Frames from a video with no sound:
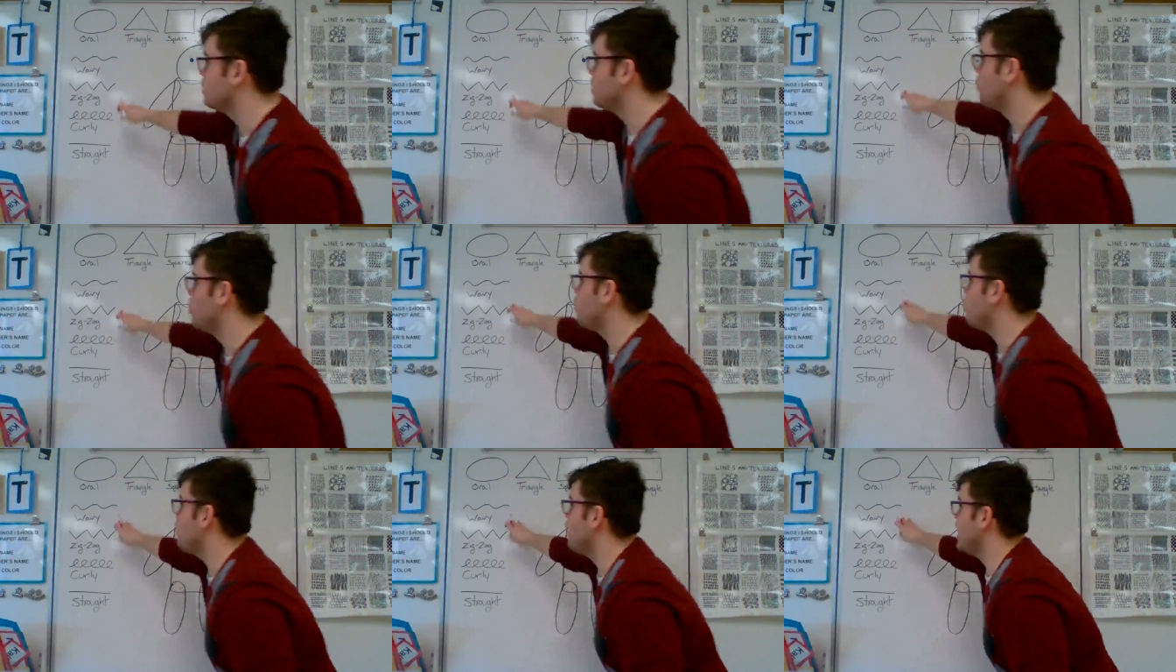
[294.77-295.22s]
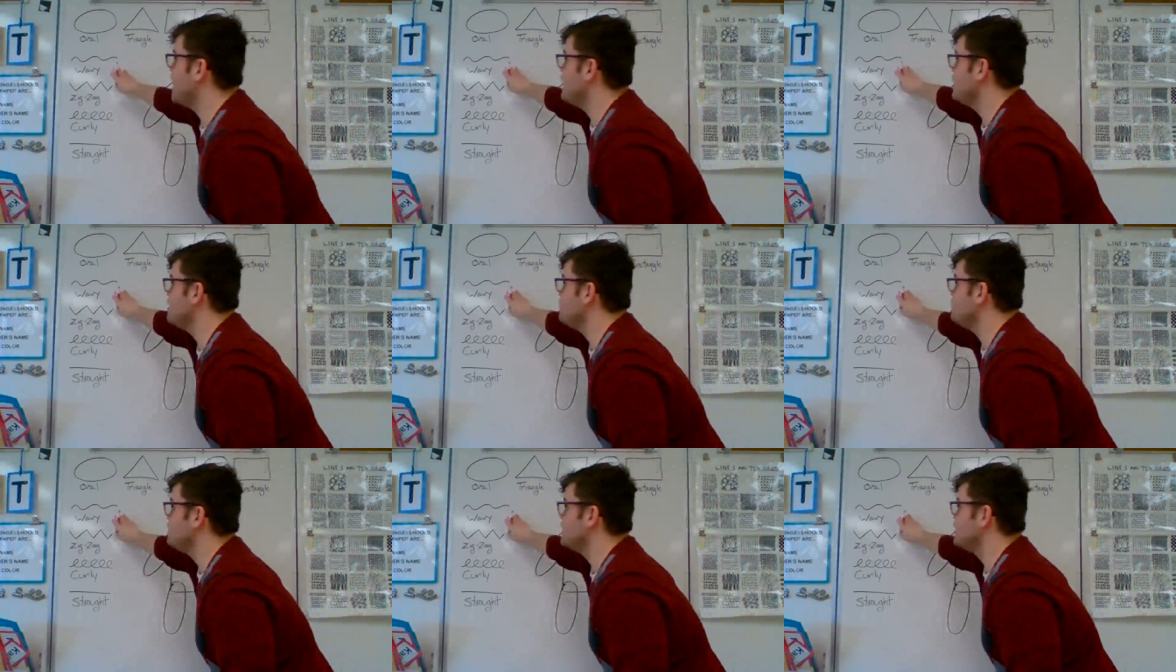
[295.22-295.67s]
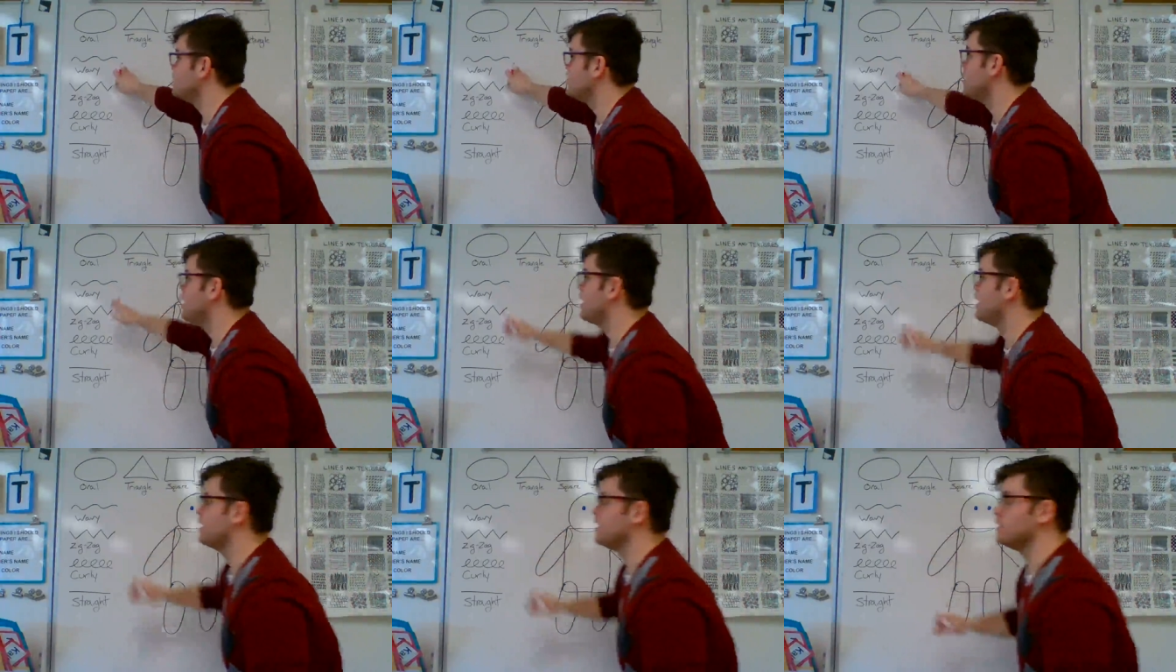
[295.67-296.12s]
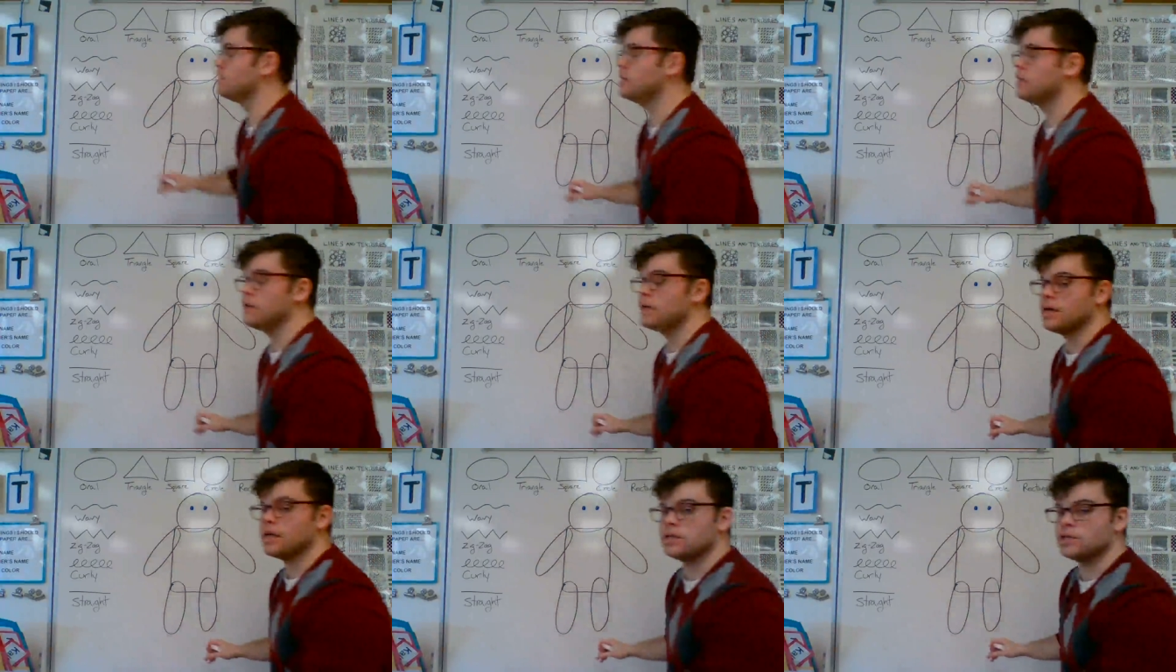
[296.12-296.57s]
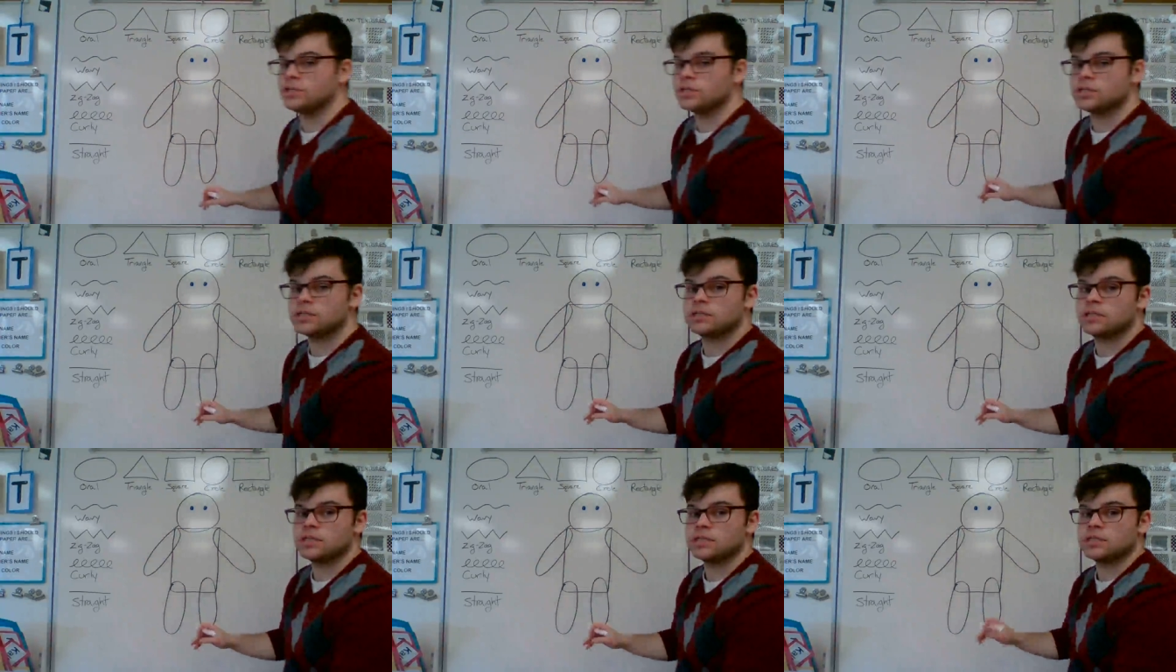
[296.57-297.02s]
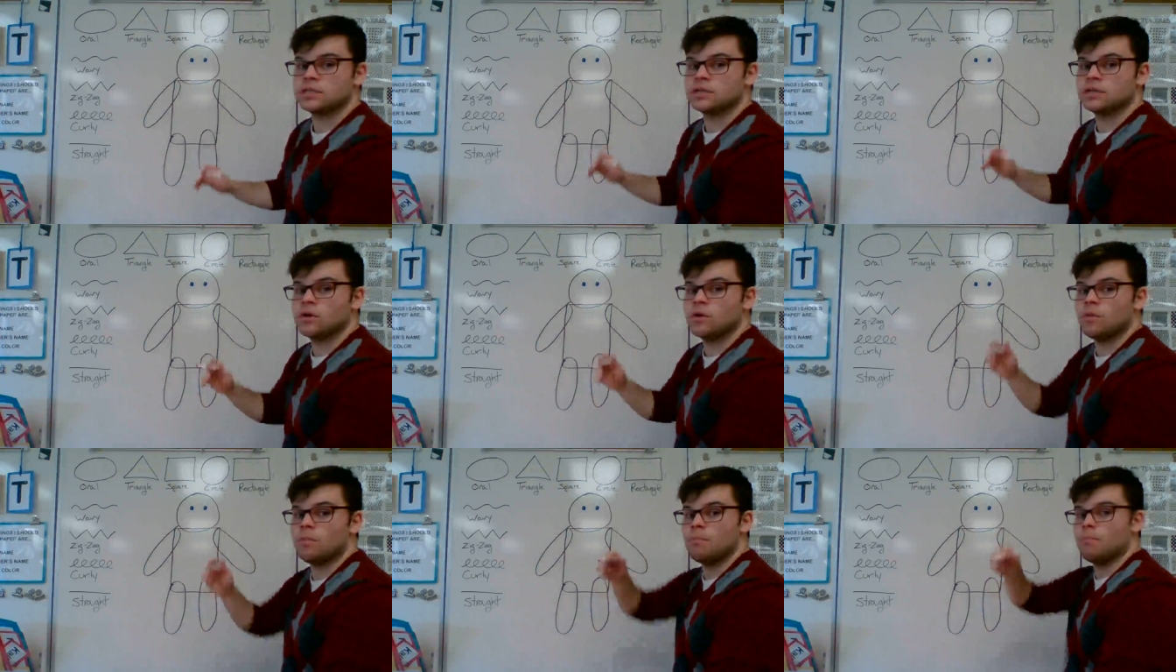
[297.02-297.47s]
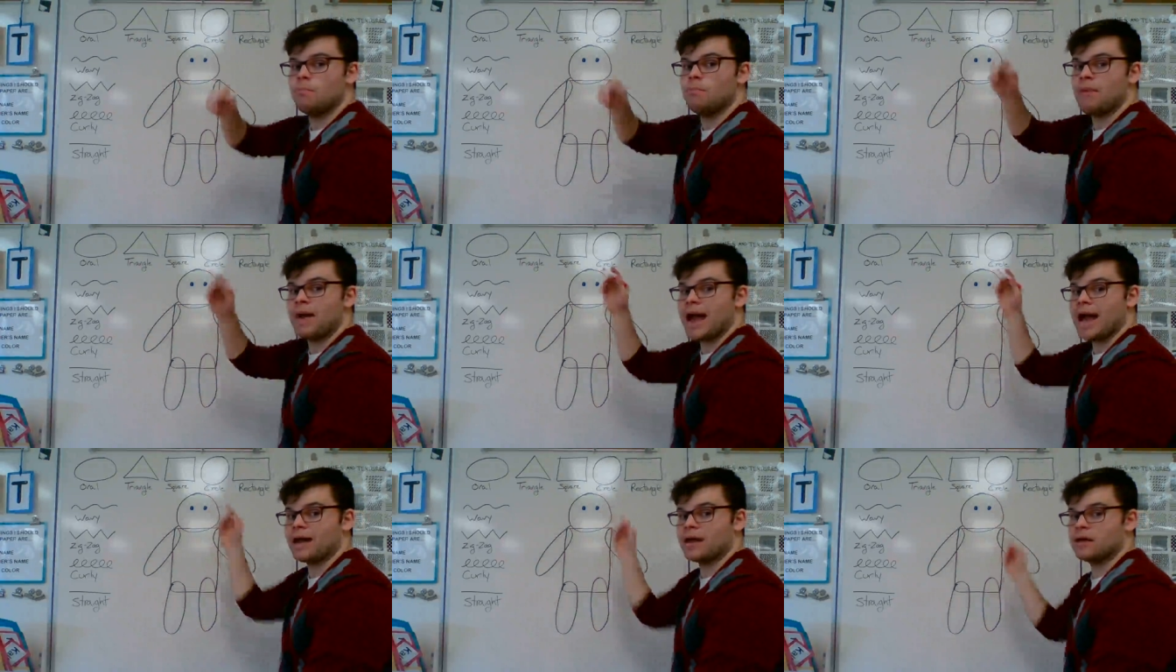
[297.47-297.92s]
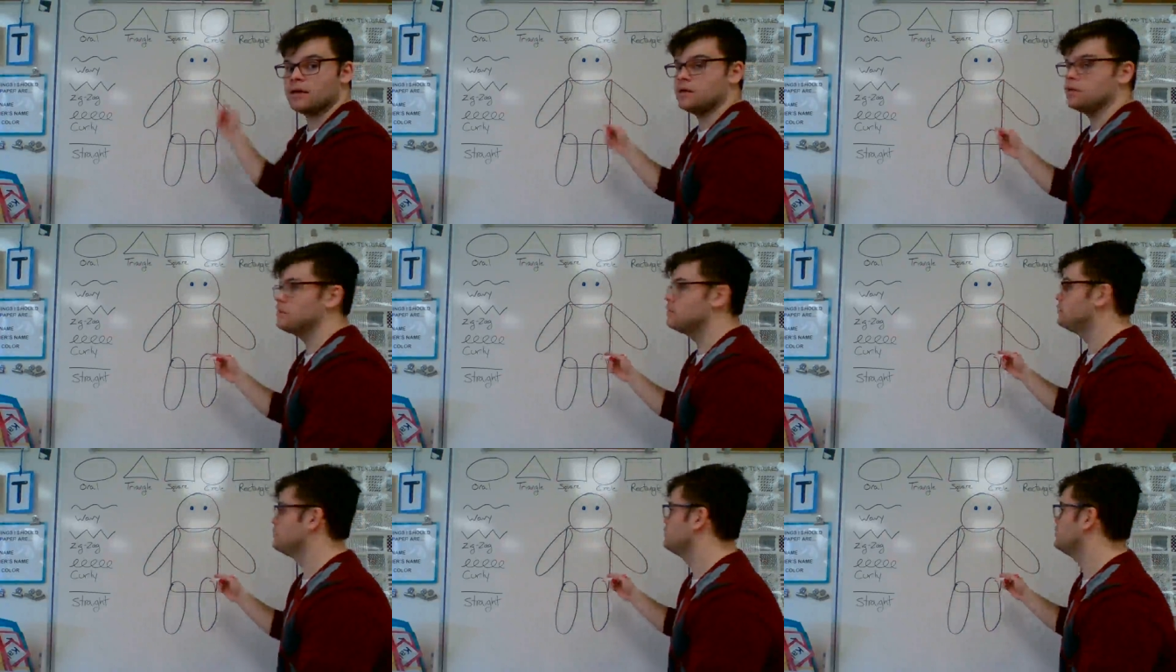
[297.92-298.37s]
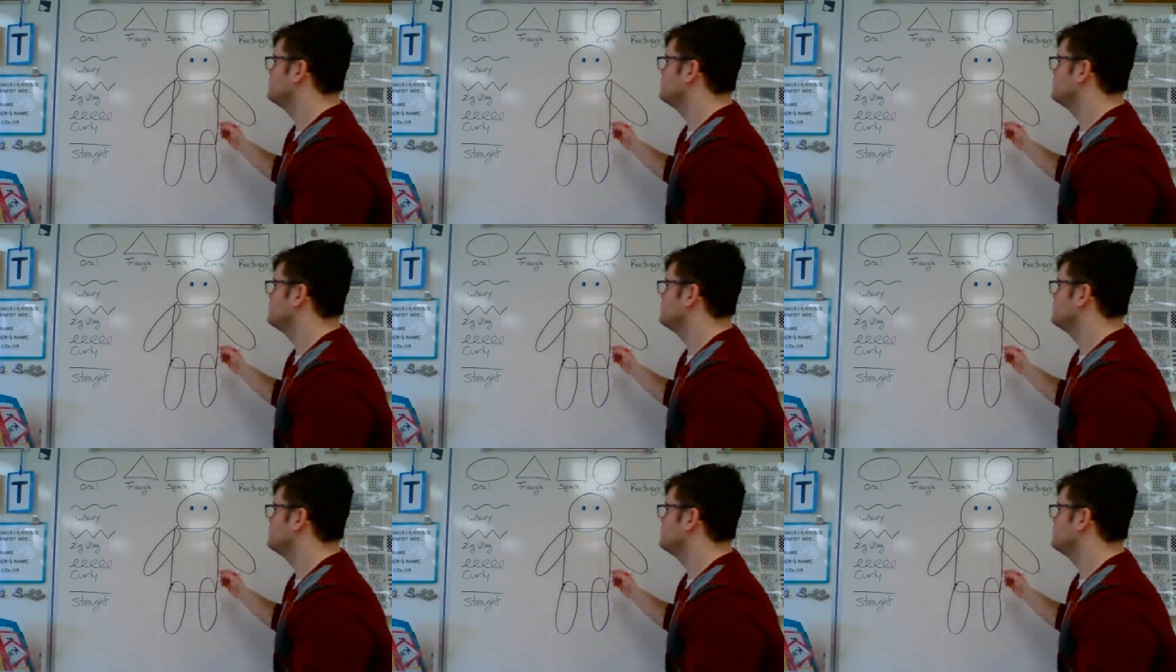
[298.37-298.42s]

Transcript: kind of like a wavy line. It just doesn't go